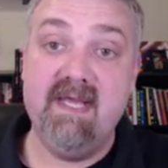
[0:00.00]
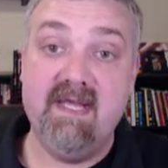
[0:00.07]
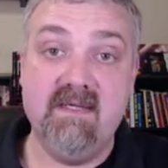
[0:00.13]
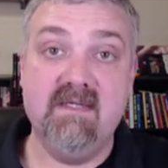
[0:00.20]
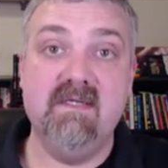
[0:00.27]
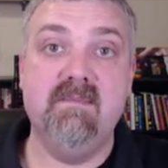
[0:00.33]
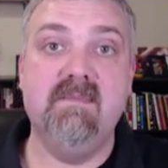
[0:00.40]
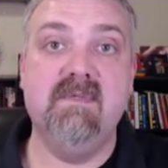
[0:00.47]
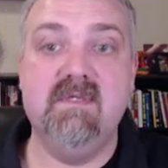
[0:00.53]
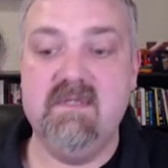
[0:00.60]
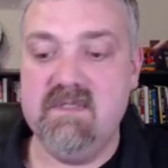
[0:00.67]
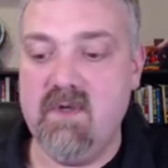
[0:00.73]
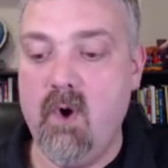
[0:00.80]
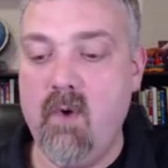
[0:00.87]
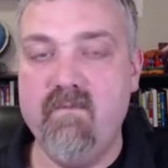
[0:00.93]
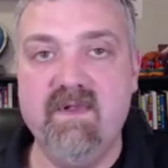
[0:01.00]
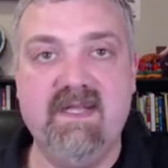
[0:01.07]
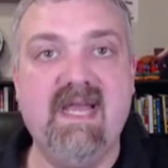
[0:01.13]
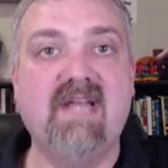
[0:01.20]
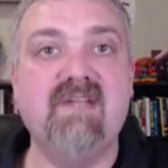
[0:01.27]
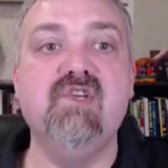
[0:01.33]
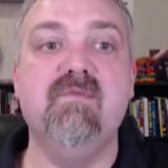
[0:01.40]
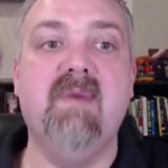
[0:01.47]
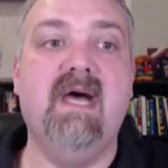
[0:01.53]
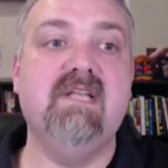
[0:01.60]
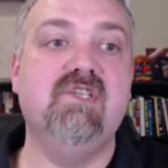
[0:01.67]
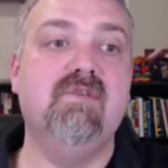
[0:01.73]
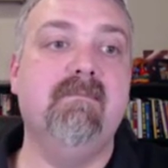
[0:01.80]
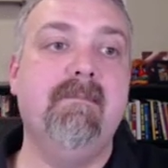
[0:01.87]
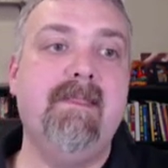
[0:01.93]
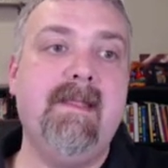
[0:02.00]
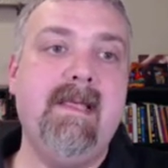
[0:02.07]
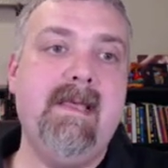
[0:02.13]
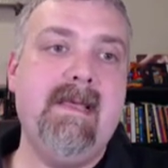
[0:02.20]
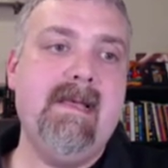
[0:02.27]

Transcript: and hopefully not too much.